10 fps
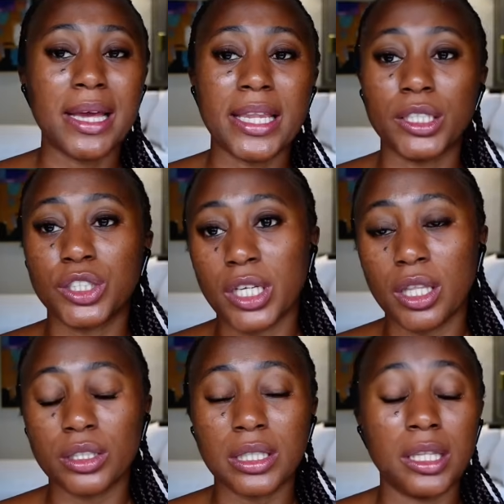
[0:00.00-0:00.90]
men are
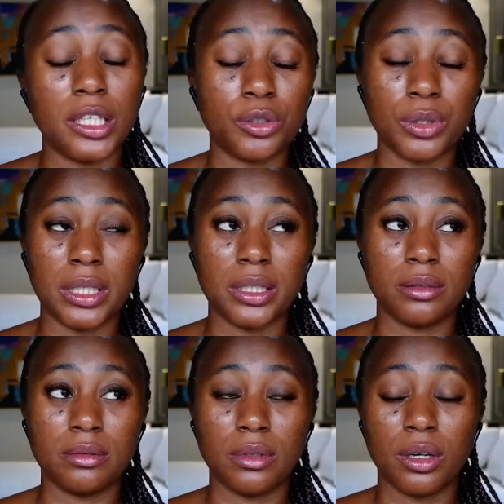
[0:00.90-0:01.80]
jealous, literally.